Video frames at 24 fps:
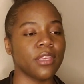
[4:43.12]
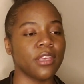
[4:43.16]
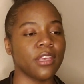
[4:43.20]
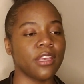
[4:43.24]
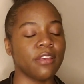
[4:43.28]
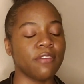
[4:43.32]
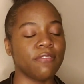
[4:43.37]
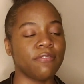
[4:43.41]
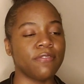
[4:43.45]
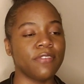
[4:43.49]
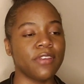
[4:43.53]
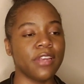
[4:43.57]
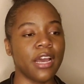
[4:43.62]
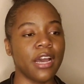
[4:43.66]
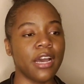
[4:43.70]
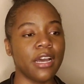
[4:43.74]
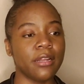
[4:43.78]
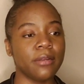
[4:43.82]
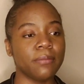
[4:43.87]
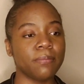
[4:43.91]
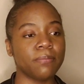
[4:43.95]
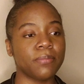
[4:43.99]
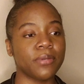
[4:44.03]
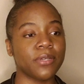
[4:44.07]
if not
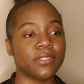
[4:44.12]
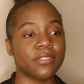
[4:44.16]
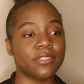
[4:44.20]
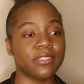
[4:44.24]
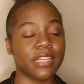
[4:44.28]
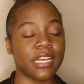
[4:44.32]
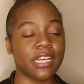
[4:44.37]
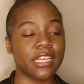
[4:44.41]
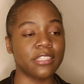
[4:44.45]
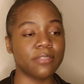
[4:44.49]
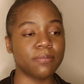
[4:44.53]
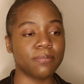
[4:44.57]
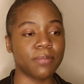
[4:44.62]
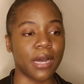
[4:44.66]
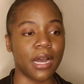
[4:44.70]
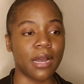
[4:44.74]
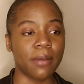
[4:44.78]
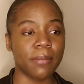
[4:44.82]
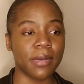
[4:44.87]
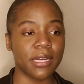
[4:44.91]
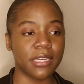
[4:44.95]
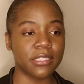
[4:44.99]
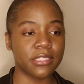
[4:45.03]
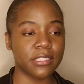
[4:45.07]
possessed by
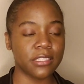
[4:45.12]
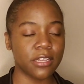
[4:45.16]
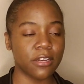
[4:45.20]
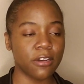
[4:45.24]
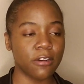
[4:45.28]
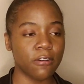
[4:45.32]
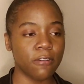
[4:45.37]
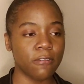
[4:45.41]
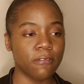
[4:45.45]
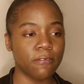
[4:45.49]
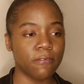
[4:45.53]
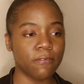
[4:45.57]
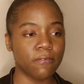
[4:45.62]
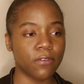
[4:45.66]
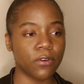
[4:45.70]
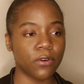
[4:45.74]
myself,